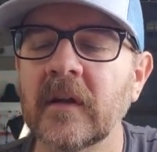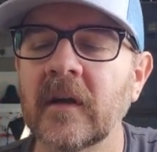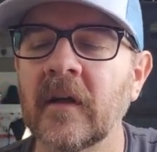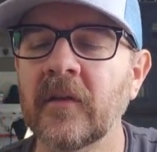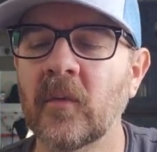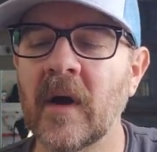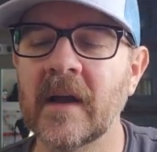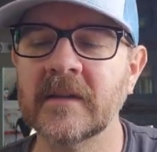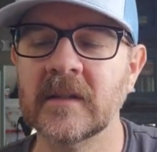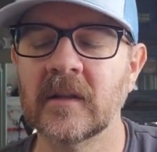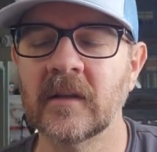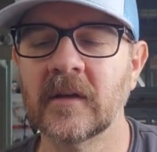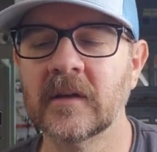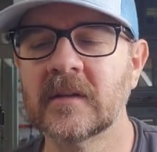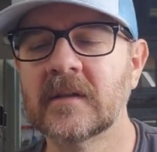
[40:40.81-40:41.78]
Otherwise it
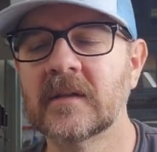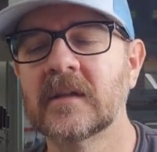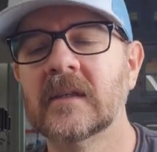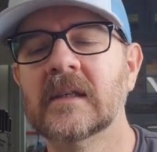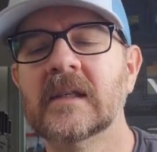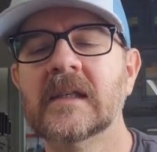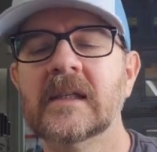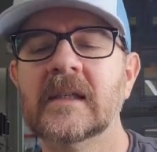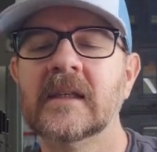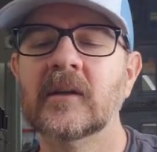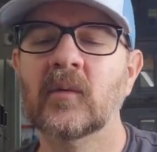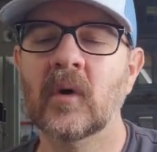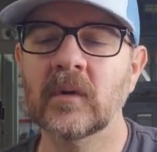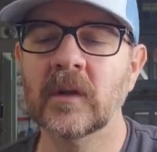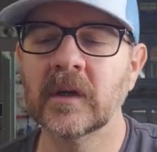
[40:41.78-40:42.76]

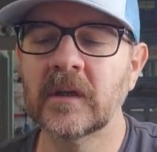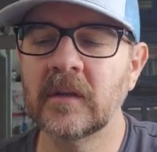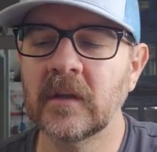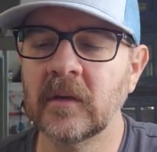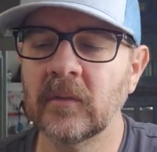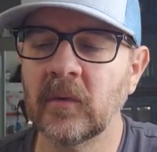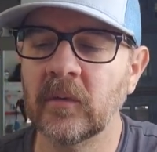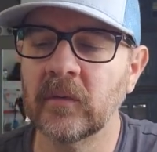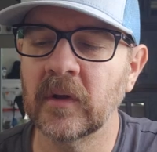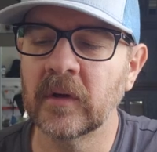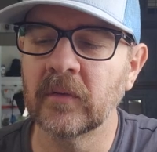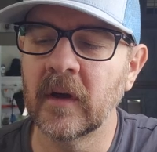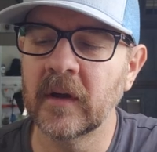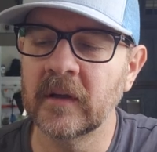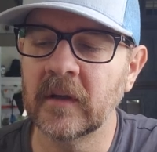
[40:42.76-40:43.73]
won't look
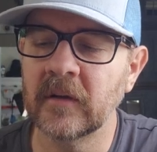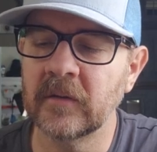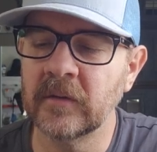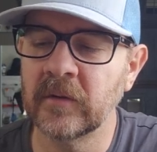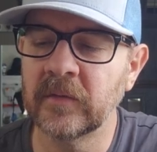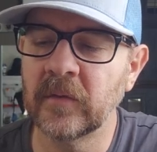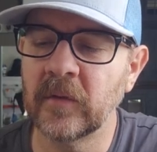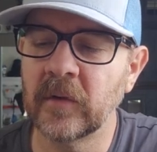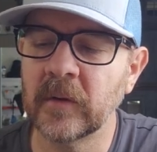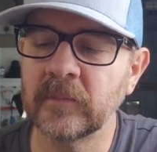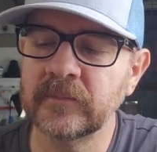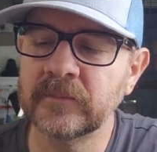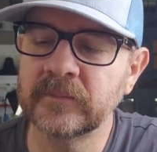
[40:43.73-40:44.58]
uniform.